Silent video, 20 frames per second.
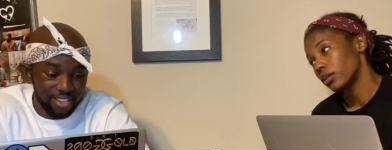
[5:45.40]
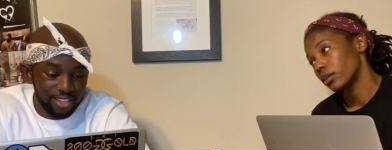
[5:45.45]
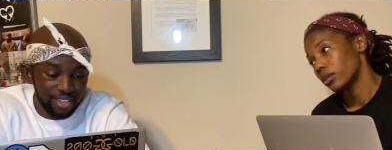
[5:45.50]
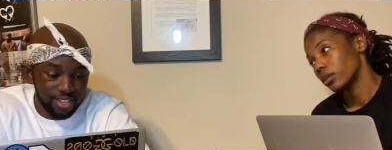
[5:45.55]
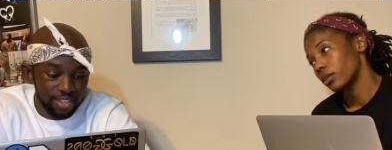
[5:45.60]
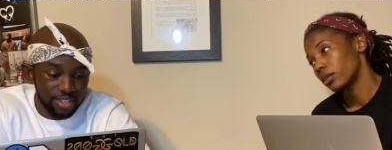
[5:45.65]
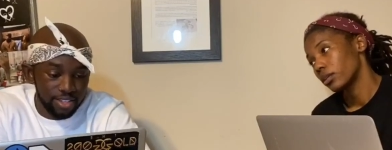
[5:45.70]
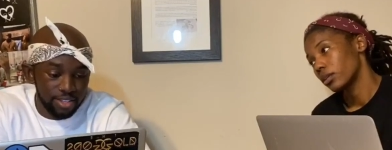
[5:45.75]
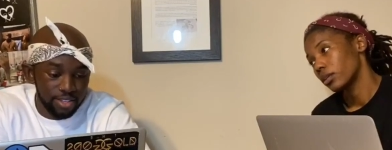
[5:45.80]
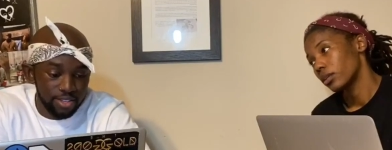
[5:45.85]

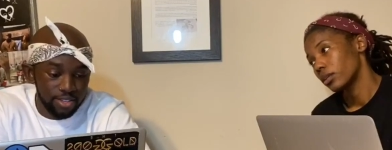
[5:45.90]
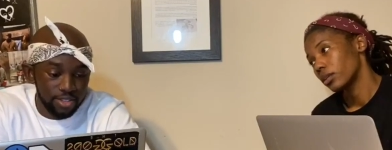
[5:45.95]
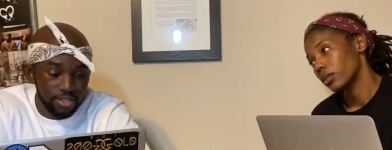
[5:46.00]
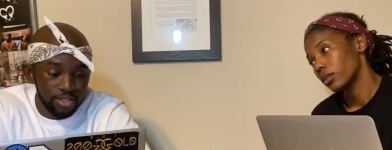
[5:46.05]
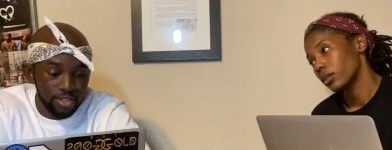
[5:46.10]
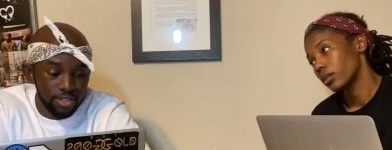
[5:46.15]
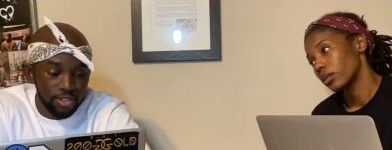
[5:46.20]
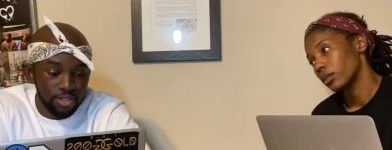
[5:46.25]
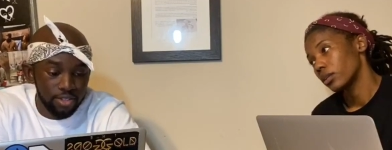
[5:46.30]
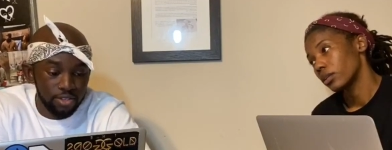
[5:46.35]

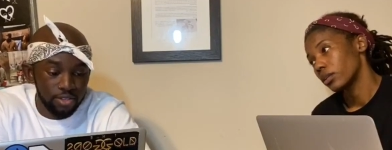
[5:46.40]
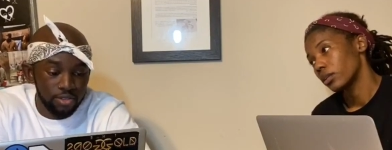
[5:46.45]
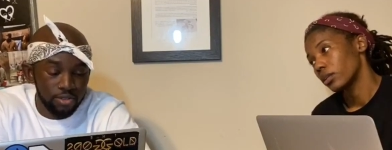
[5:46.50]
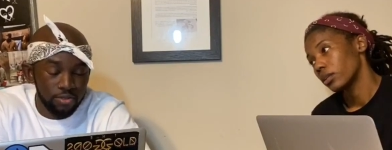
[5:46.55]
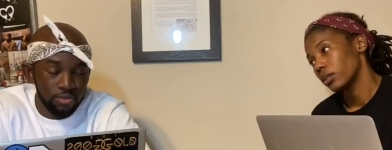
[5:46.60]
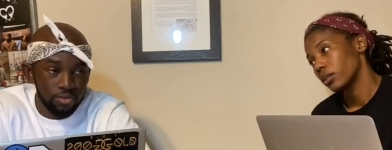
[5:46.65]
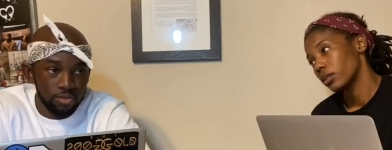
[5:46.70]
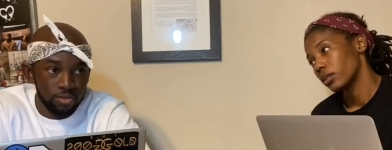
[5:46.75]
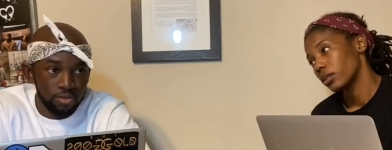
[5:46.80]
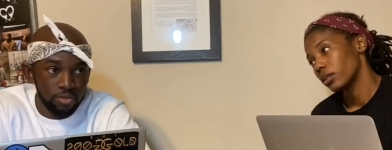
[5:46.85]

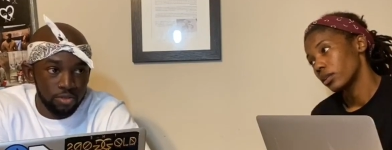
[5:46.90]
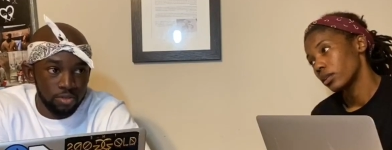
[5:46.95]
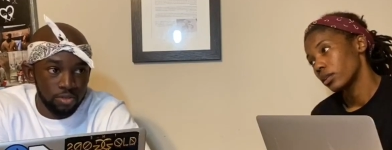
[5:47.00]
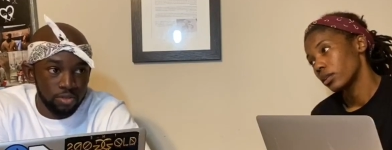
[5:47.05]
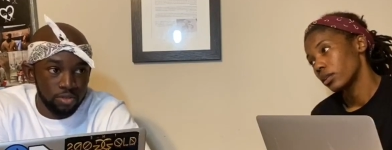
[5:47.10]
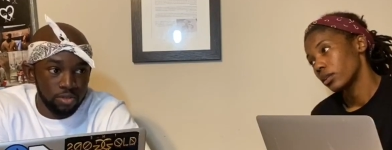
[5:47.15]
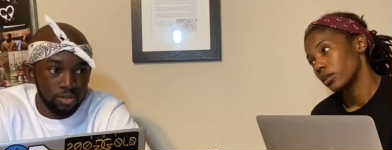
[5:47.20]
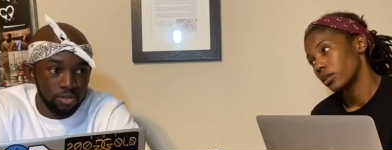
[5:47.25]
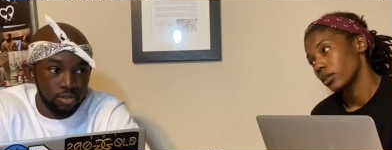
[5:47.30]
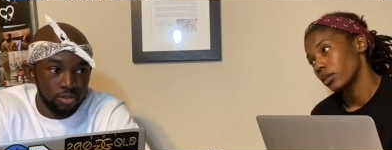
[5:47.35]

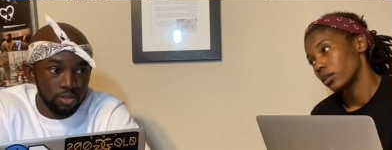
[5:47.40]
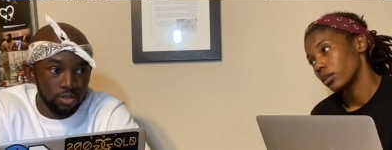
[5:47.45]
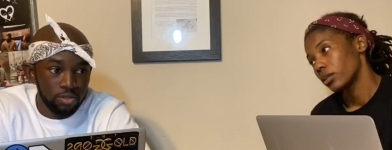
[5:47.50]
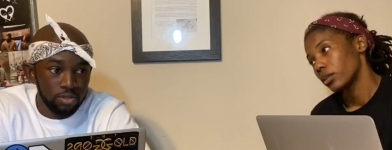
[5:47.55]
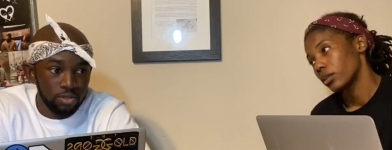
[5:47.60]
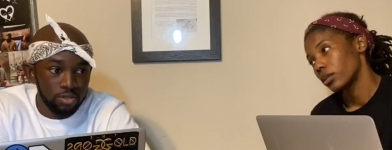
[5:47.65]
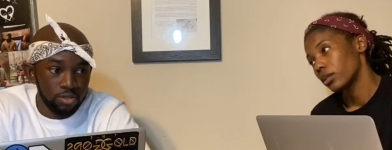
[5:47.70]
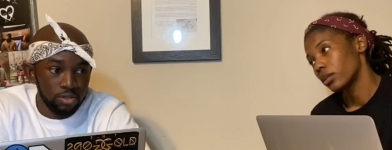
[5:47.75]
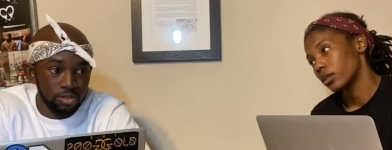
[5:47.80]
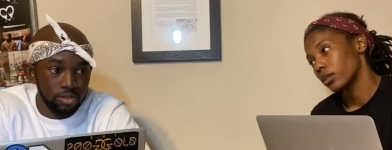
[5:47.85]

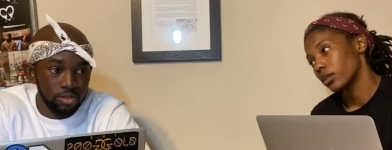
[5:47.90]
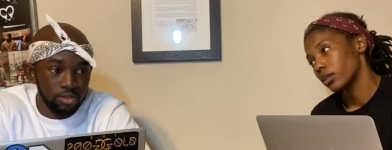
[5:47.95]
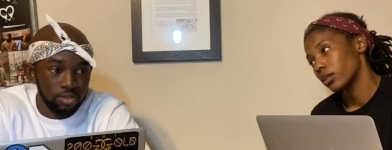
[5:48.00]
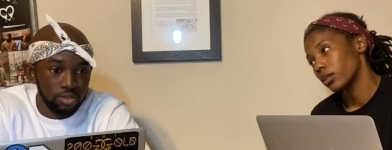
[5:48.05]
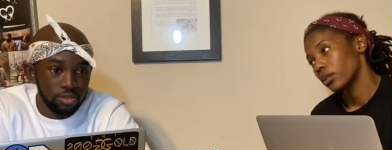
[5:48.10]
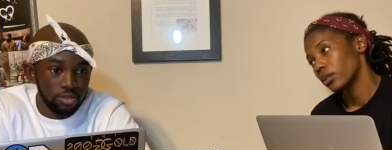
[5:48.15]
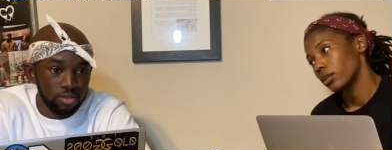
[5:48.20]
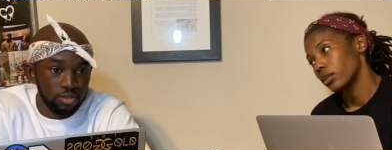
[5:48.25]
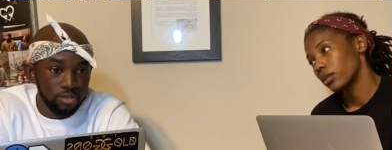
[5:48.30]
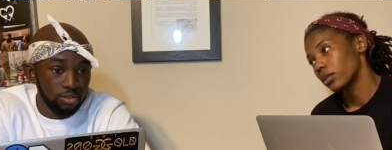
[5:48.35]

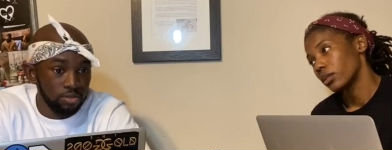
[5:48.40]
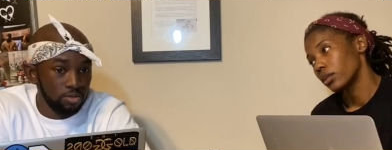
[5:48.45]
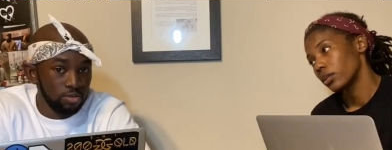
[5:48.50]
(silence)